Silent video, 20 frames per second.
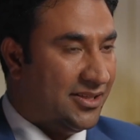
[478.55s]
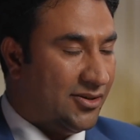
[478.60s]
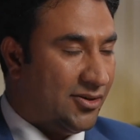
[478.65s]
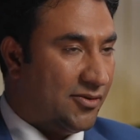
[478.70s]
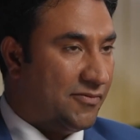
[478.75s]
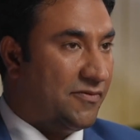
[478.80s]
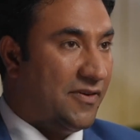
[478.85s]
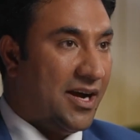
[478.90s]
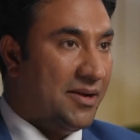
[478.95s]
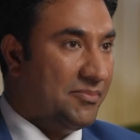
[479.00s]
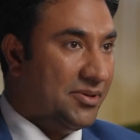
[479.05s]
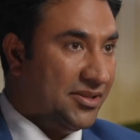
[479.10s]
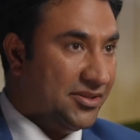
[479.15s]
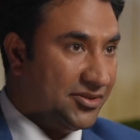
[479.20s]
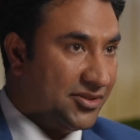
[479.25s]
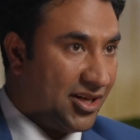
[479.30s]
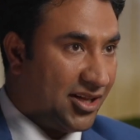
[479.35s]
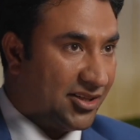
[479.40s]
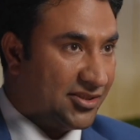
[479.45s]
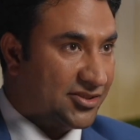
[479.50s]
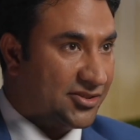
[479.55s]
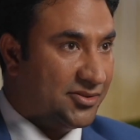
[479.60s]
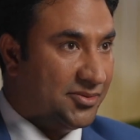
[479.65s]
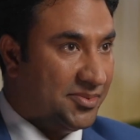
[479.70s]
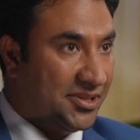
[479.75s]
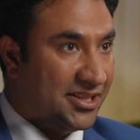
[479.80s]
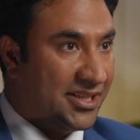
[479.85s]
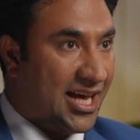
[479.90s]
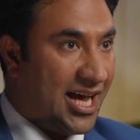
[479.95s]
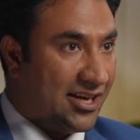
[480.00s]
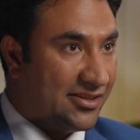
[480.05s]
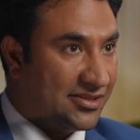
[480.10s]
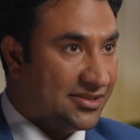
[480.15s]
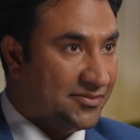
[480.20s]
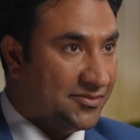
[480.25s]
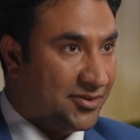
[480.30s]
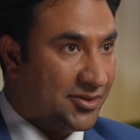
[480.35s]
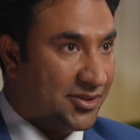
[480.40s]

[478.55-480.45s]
$5 billion to build housing for